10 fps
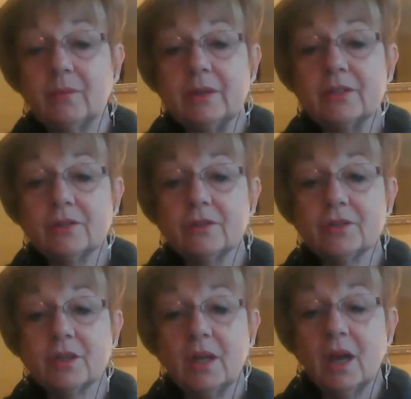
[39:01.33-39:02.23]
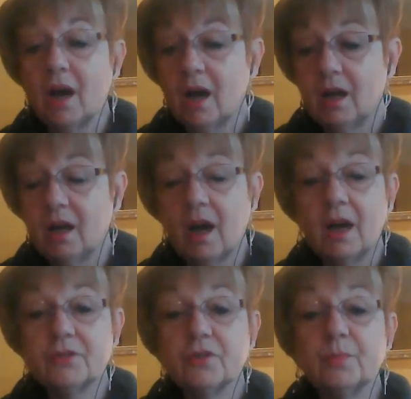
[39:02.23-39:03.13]
research,
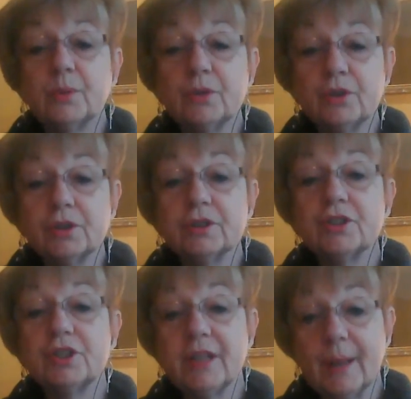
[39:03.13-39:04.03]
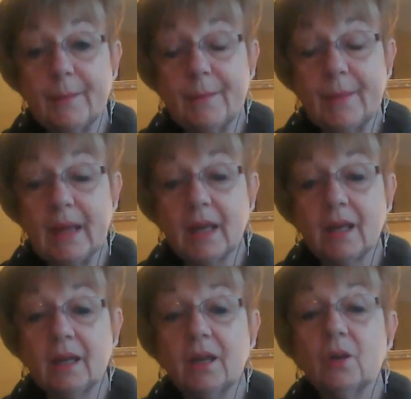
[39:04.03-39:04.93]
entrepreneurship
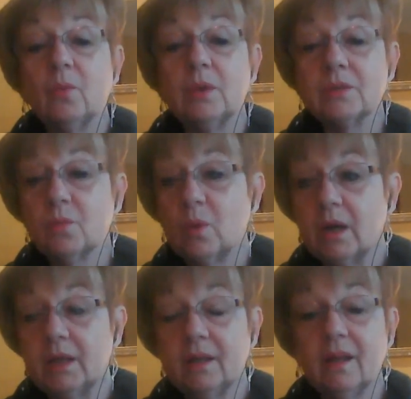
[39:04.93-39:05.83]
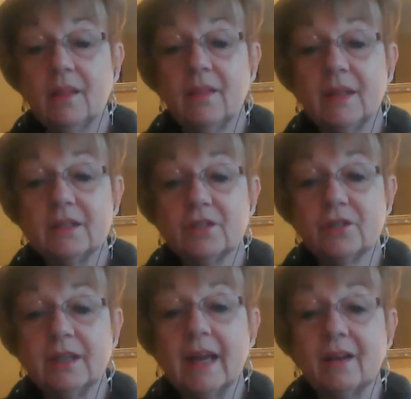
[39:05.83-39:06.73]
was one that stood
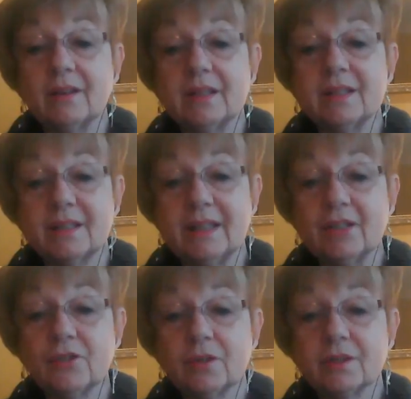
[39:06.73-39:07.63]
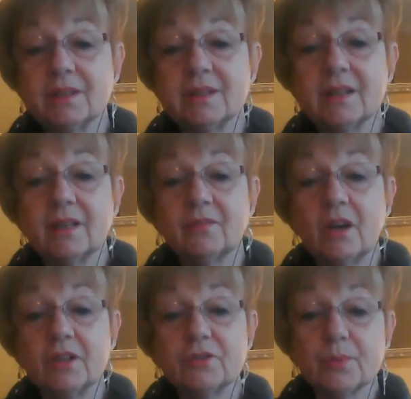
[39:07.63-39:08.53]
out as an interest. Instead of
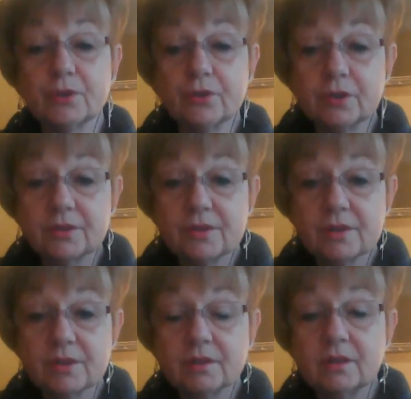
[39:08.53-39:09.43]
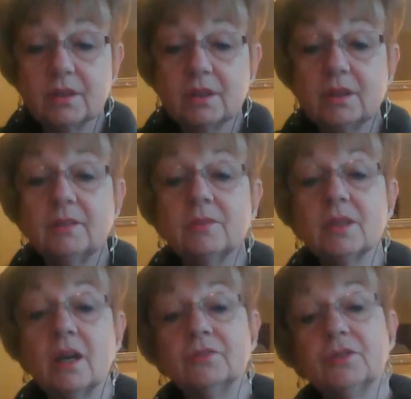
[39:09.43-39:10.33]
entrepreneurs, it was
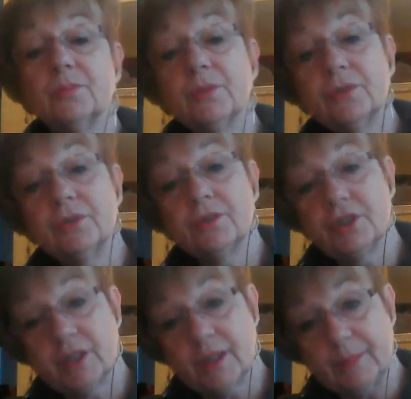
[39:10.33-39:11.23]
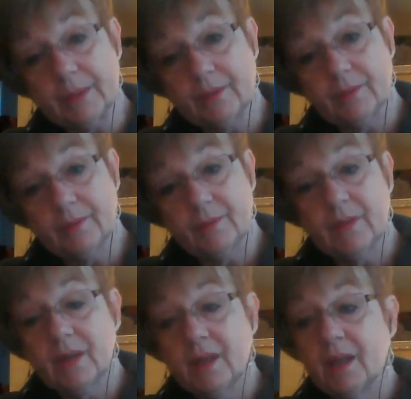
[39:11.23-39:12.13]
entrepreneurship.
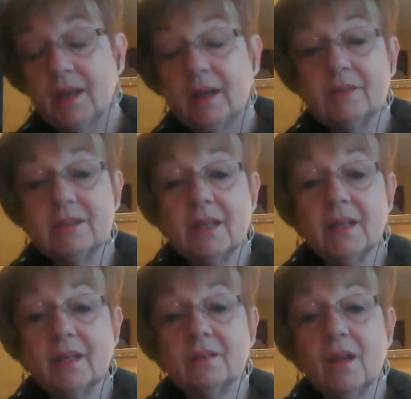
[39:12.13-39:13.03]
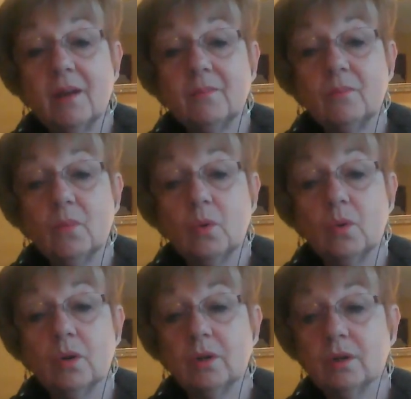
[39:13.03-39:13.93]
And I was getting a lot
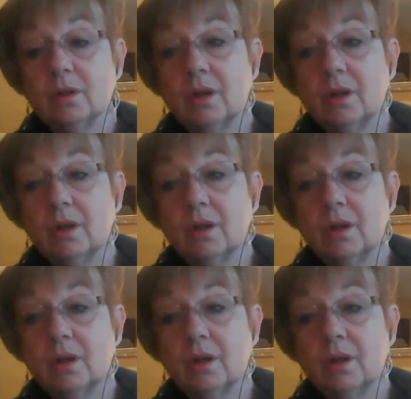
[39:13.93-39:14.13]
more